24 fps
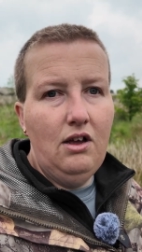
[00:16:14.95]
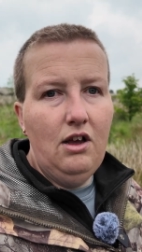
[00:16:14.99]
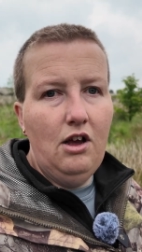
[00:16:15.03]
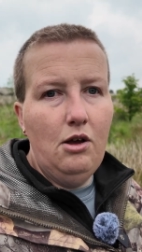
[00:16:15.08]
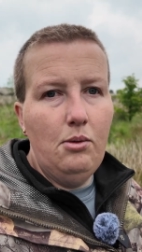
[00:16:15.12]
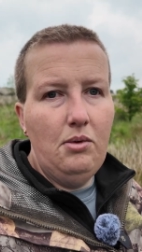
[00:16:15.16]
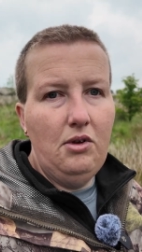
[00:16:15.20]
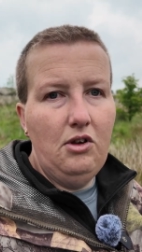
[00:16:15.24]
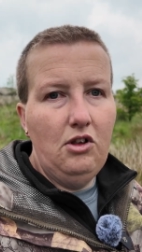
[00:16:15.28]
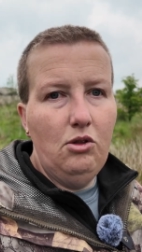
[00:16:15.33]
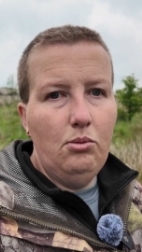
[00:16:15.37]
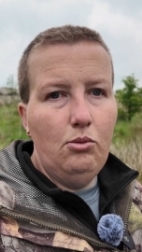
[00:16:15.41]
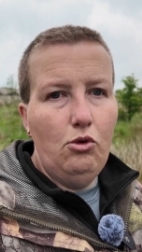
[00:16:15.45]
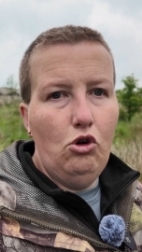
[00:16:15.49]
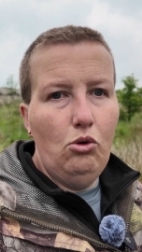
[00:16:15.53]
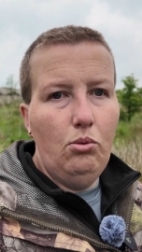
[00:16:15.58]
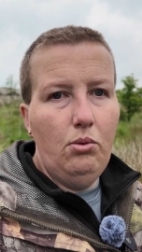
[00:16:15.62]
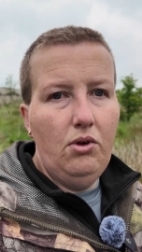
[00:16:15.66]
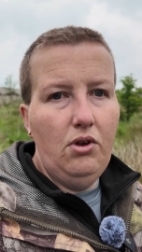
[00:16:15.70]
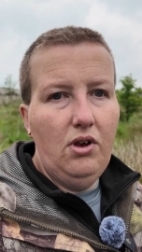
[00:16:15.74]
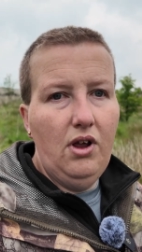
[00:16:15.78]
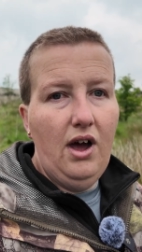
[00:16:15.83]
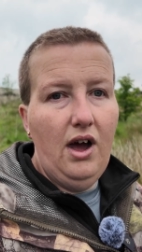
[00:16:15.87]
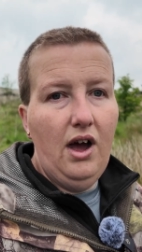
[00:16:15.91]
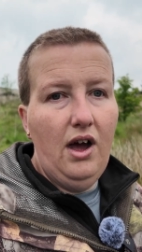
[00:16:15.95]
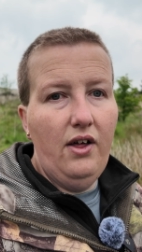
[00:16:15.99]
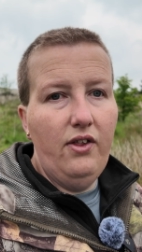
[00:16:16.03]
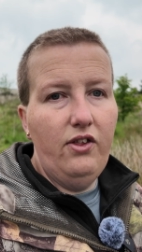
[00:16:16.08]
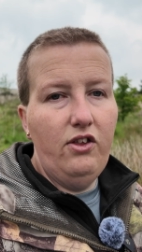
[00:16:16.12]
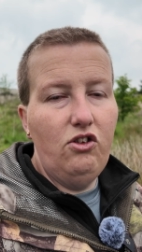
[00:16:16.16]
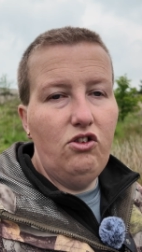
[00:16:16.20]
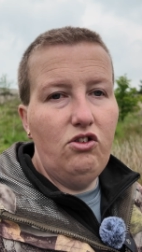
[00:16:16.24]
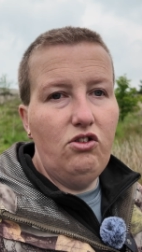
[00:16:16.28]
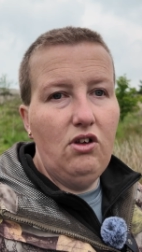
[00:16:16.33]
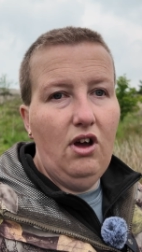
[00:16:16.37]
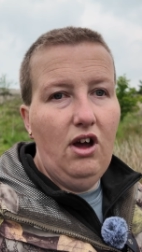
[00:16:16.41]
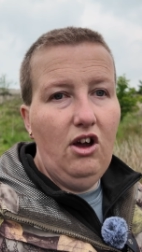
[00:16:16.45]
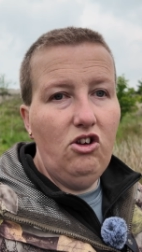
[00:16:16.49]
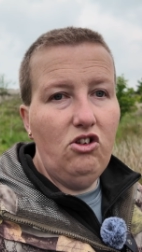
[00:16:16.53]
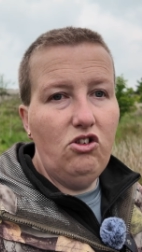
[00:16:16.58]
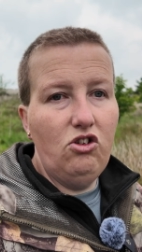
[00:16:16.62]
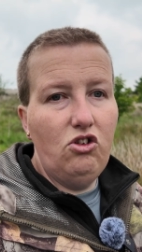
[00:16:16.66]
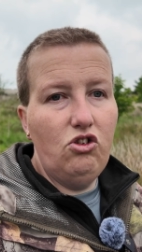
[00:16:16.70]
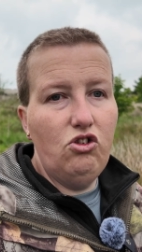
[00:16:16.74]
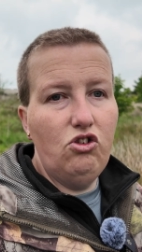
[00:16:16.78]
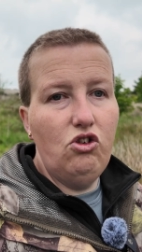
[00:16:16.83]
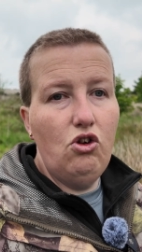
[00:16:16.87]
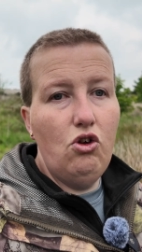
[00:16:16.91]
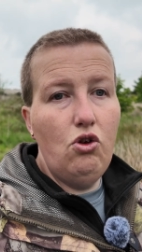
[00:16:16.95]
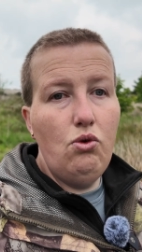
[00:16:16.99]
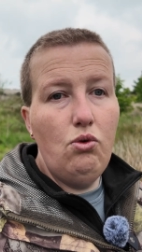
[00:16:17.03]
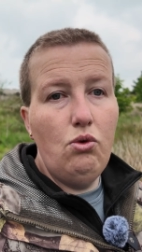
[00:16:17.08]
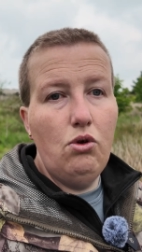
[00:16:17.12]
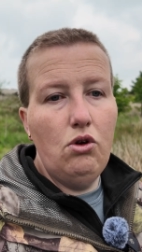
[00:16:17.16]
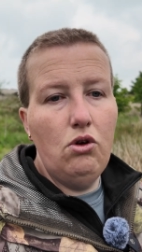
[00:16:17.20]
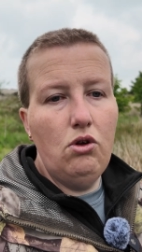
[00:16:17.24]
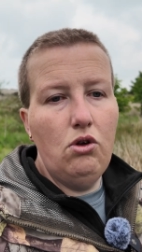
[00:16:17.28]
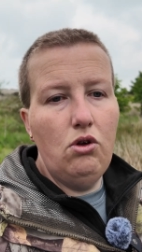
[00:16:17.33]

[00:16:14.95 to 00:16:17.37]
I mean, at the moment, there's actually two